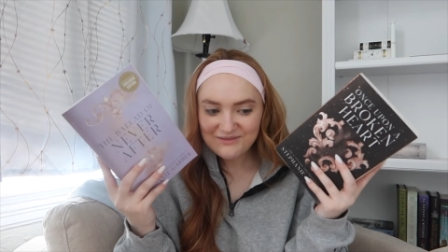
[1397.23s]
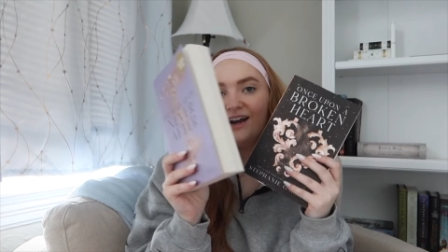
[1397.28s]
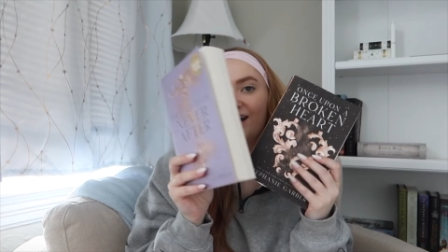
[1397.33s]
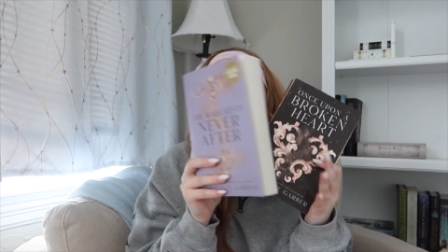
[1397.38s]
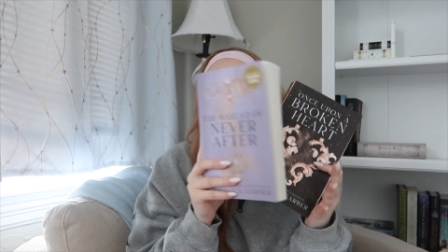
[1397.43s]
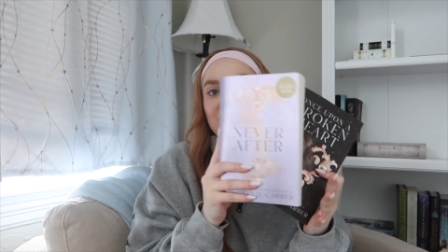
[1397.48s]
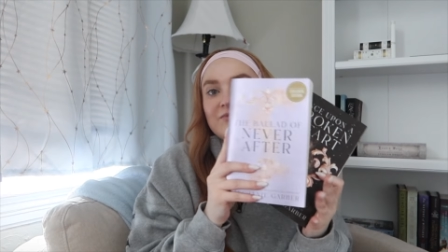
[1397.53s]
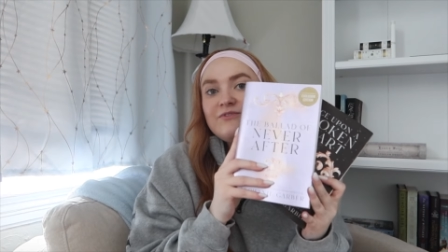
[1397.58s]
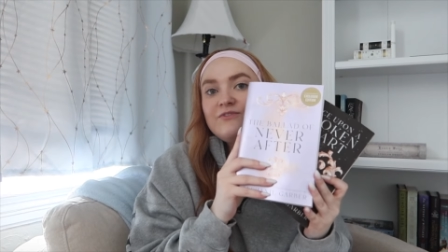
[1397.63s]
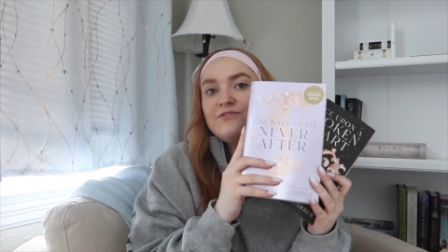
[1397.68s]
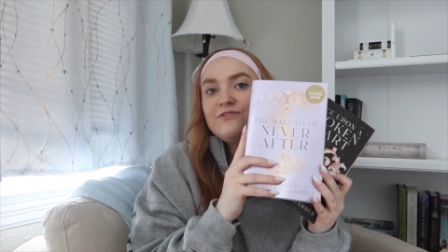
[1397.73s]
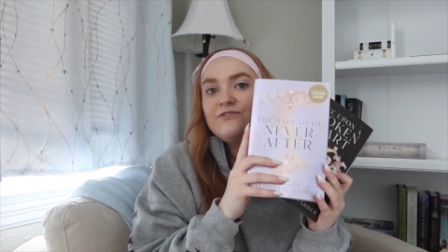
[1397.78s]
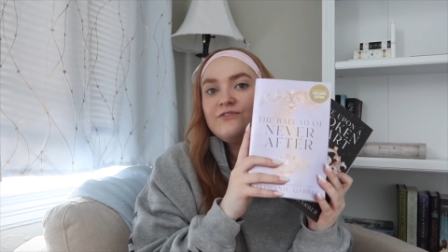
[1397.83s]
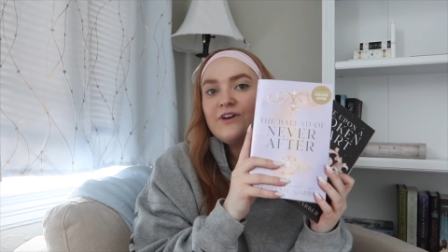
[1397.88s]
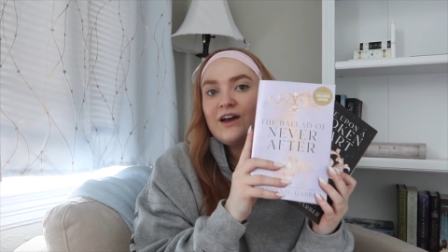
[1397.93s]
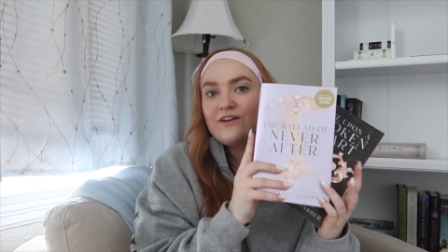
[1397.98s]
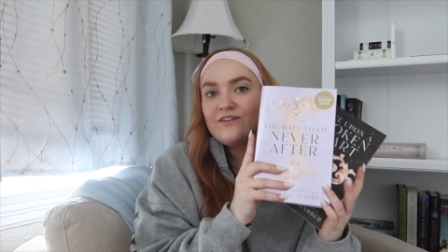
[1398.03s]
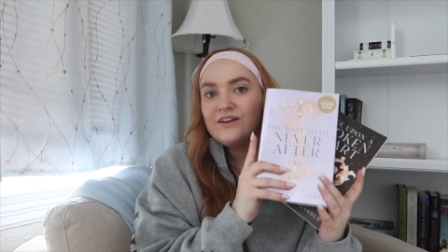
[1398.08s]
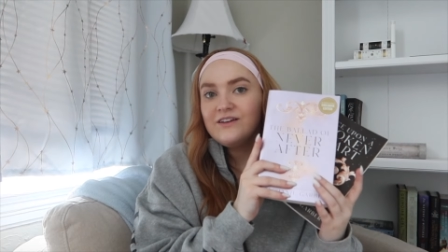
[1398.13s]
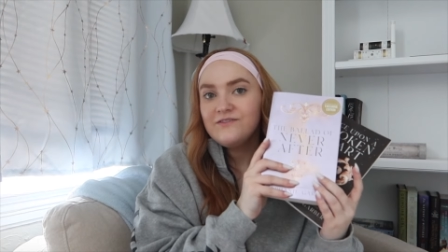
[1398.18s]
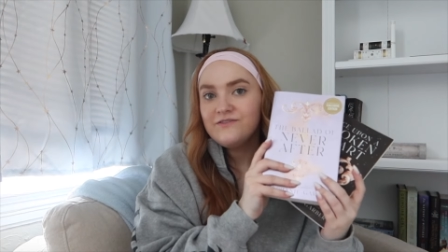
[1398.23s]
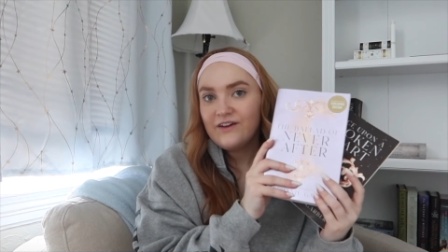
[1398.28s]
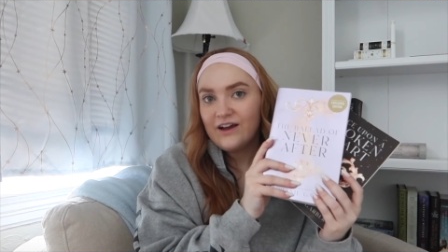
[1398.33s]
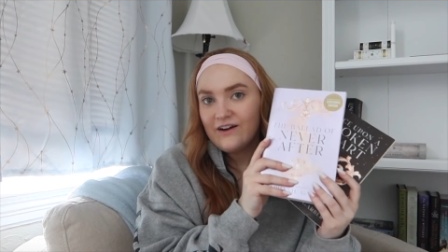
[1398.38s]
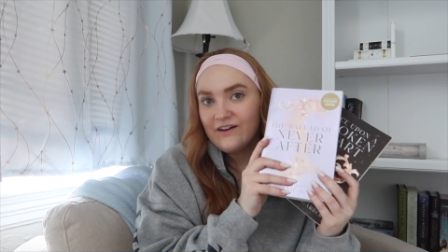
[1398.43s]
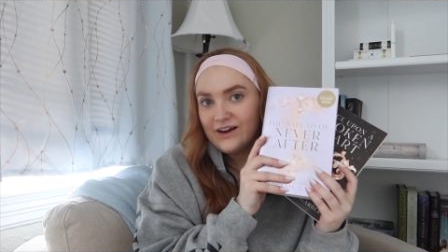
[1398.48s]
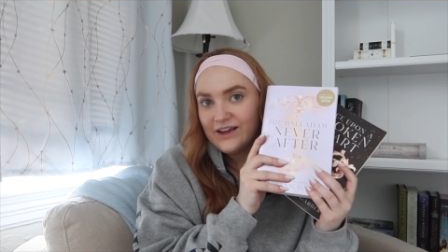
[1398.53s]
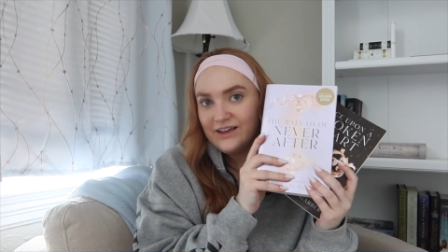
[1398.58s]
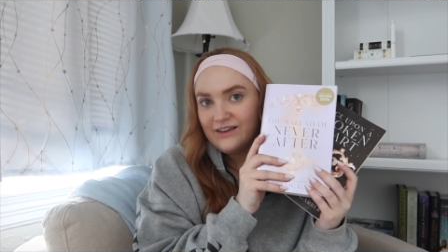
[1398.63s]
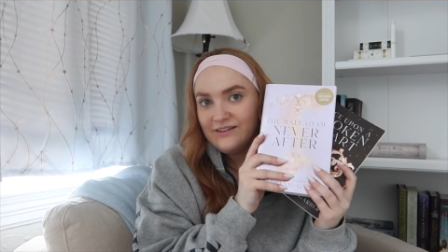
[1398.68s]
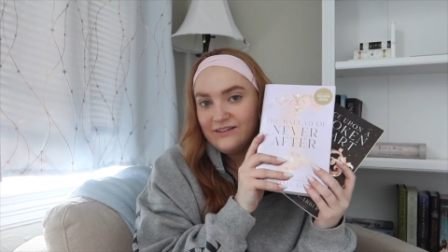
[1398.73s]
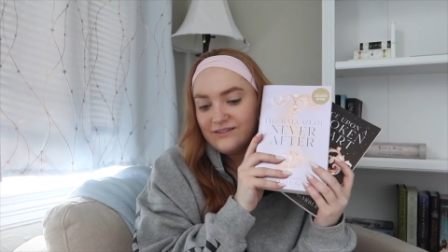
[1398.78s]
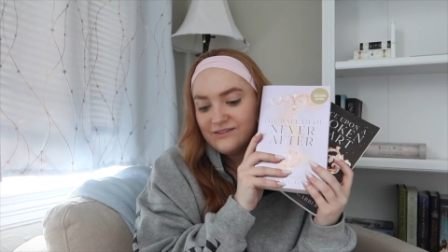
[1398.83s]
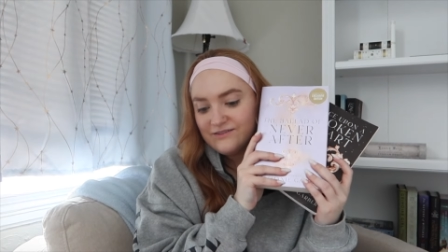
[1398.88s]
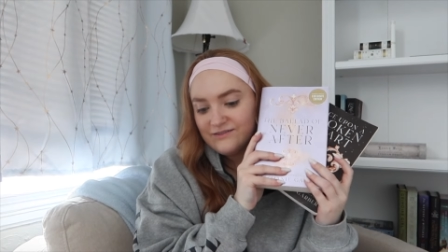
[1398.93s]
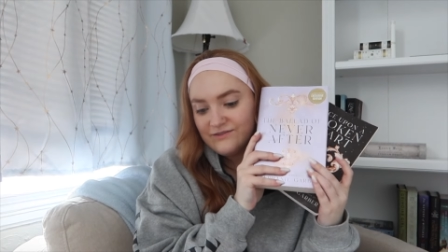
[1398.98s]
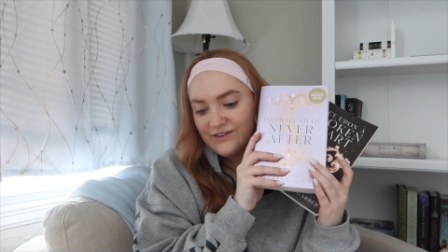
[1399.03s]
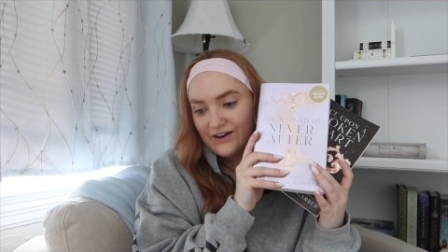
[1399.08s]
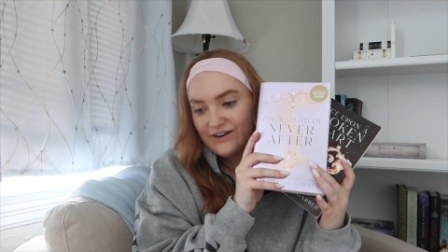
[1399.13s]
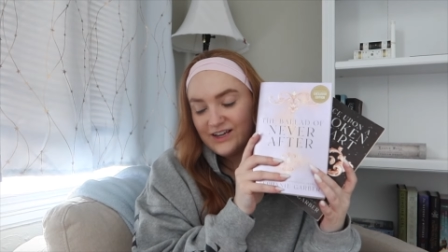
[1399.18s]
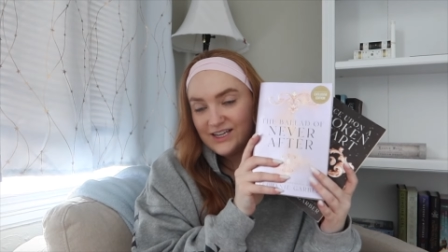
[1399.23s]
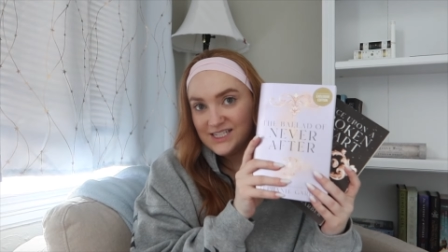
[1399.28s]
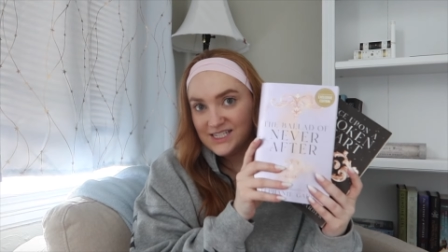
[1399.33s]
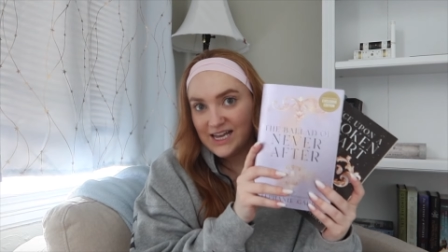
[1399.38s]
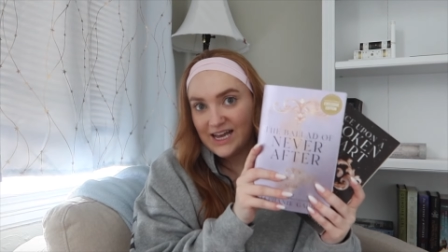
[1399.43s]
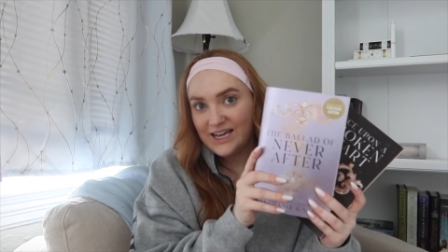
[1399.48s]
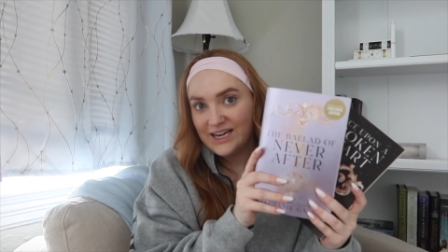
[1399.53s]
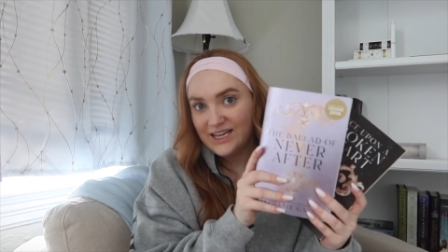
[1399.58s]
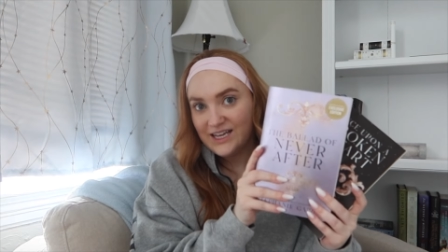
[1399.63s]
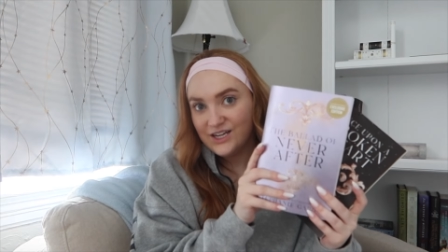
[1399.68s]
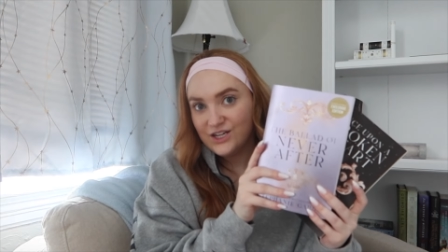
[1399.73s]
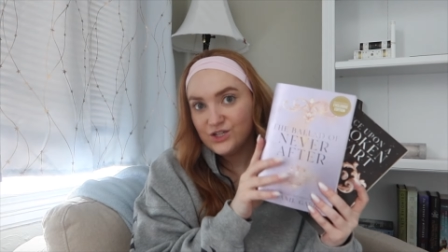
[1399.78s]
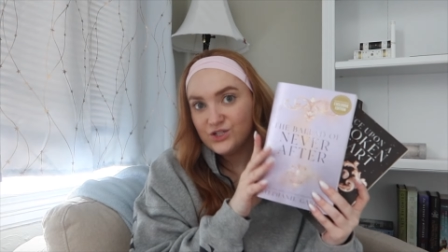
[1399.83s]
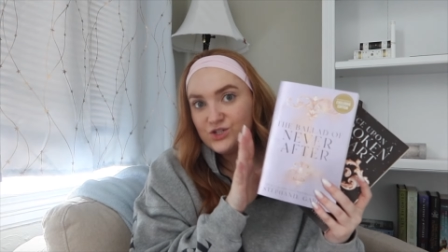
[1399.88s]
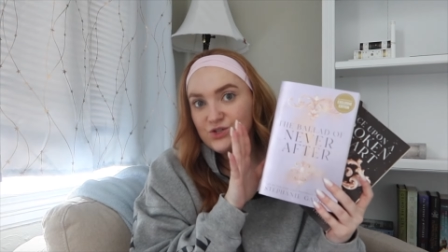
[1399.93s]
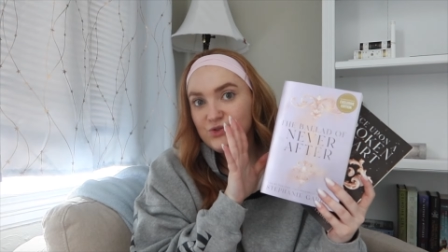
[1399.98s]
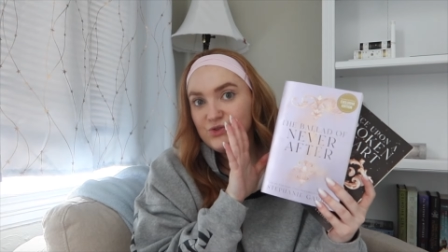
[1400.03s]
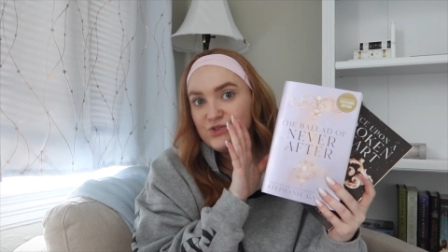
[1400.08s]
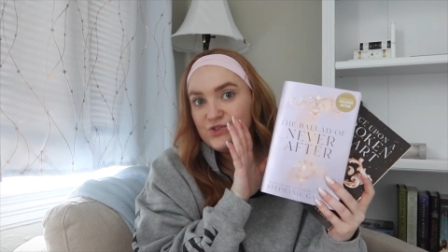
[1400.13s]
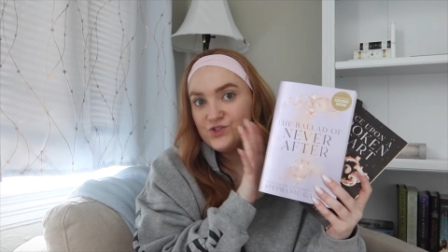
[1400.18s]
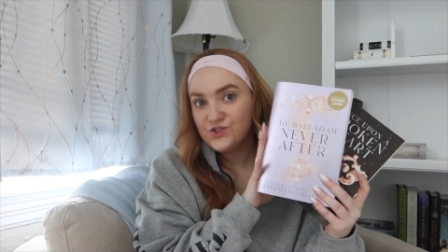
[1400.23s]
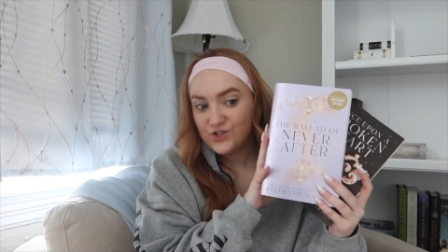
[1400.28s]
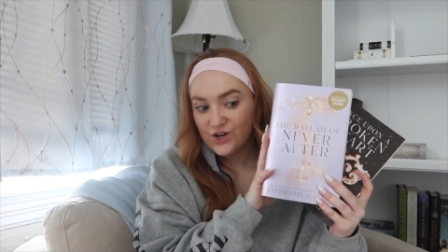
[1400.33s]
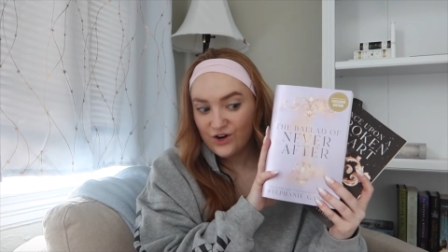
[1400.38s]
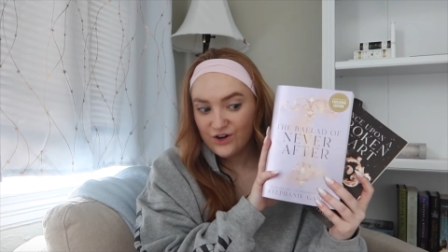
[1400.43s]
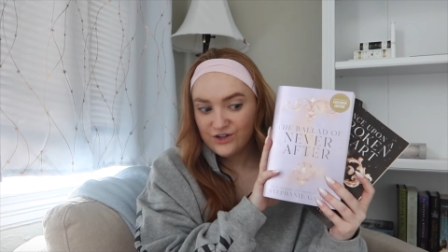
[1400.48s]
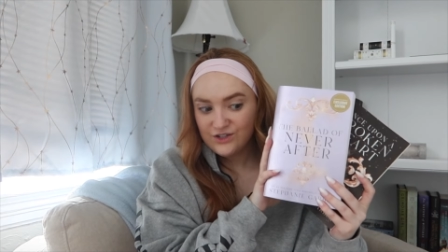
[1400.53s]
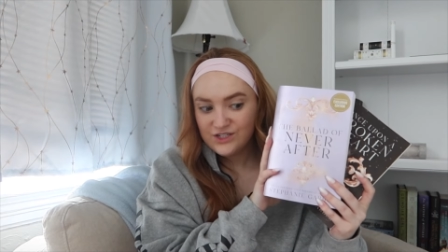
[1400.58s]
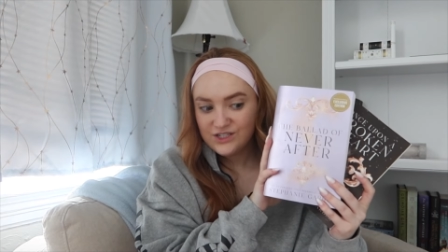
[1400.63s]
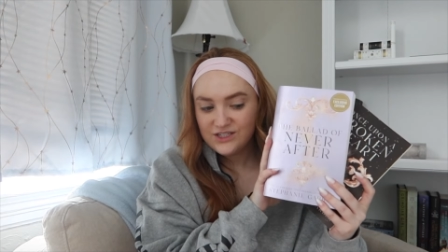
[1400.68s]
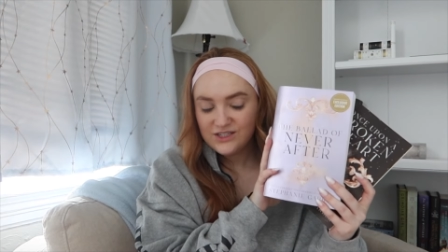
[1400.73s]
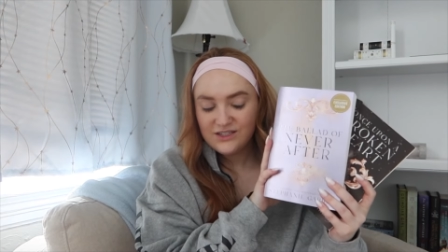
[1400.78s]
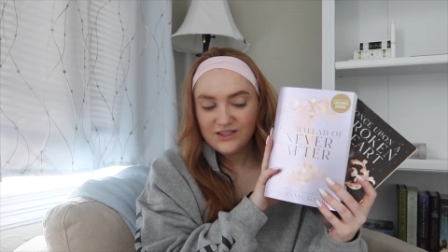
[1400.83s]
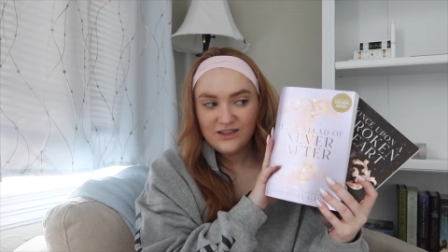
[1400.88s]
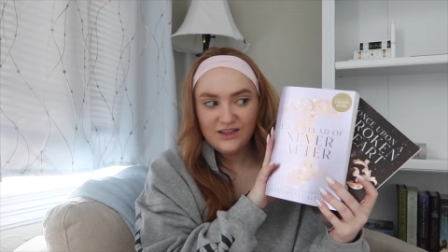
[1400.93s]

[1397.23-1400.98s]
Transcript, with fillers: And I'm very, very, very excited to start